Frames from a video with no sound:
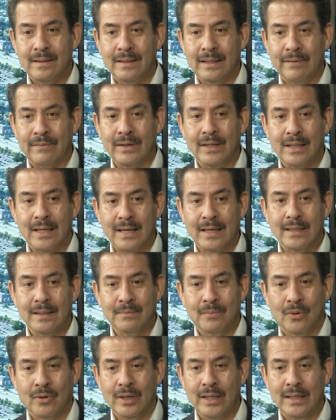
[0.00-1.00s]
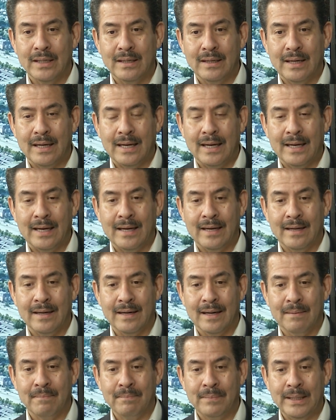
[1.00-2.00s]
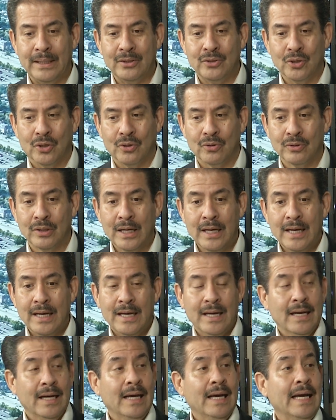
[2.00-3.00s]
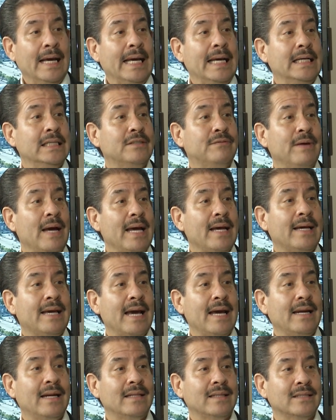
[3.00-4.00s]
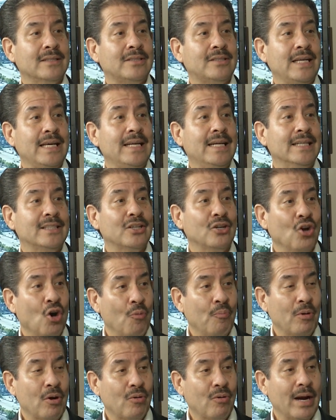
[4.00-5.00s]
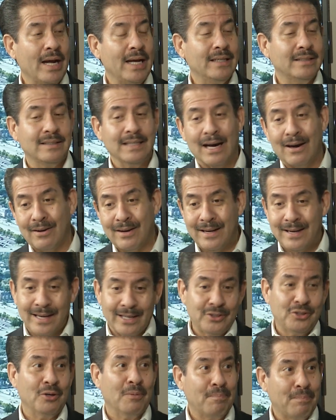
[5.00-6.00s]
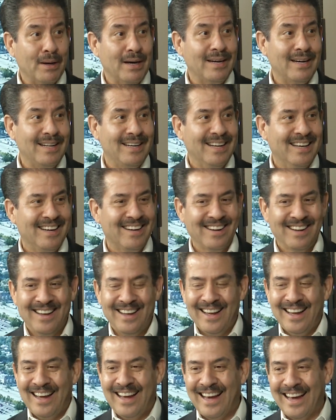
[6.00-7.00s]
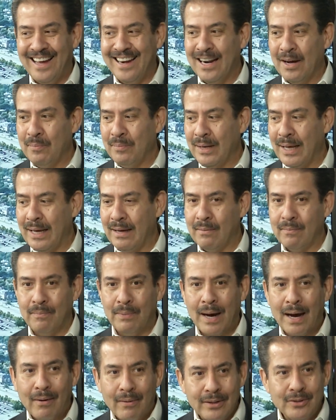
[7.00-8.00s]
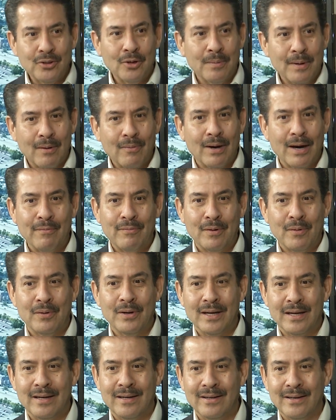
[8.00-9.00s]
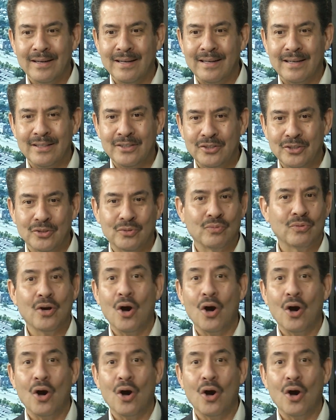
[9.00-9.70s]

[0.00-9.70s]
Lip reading: 11 o'clock in the morning, and I'm being told, he's vacated the seat. It's an open race. Now get your butt in it. Yeah. And I'm like, I already told my wife I wasn't going to do it. And she goes,